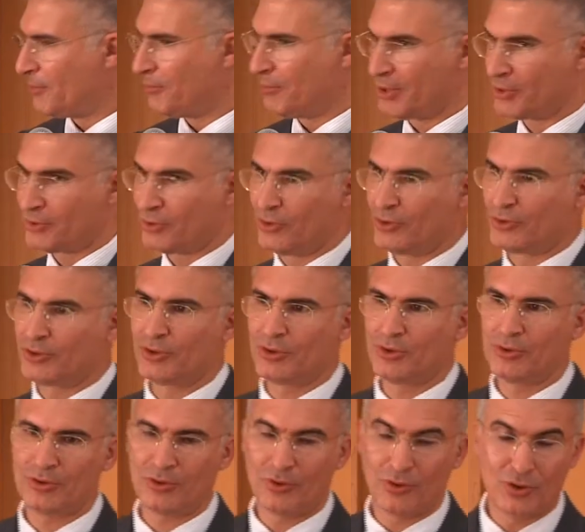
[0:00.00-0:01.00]
but
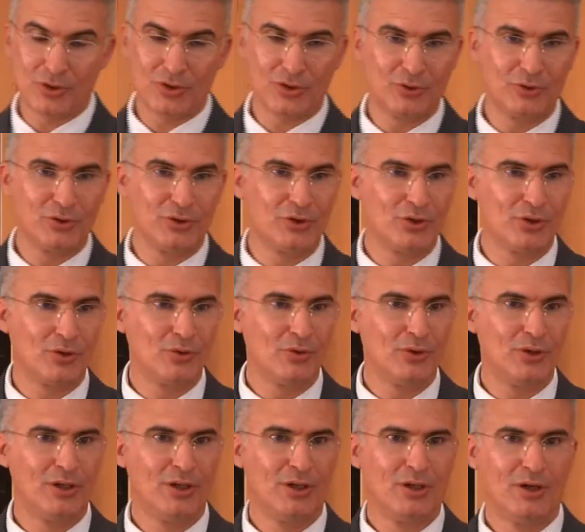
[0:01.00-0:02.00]
also the
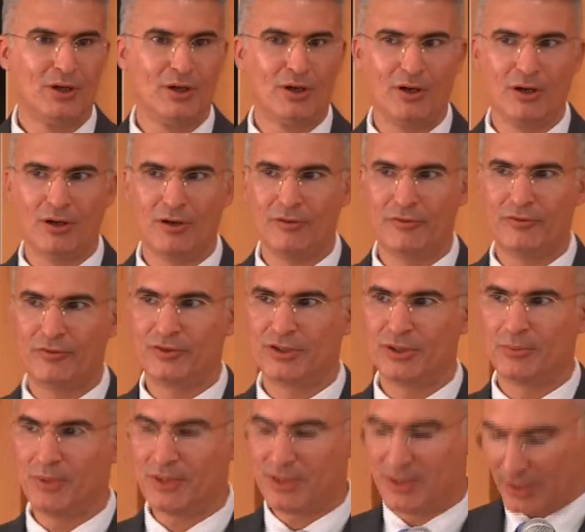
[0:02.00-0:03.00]
role of
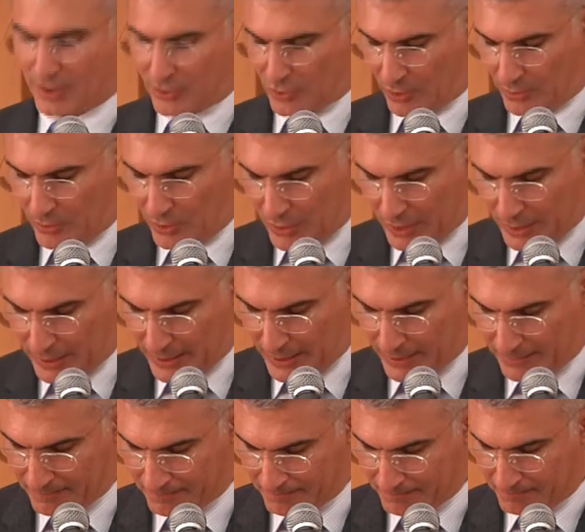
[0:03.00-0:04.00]
the business
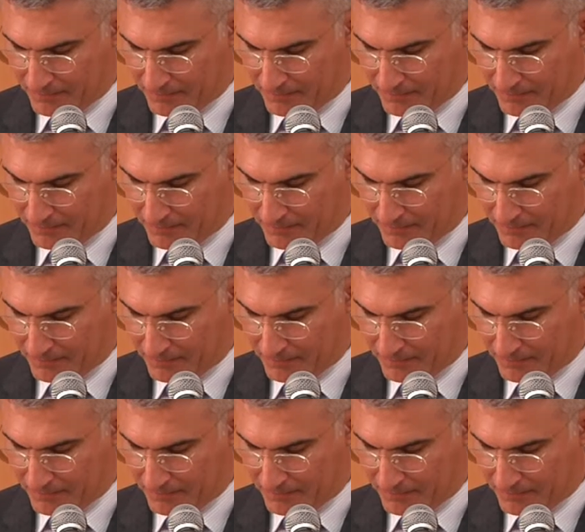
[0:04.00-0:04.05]
community.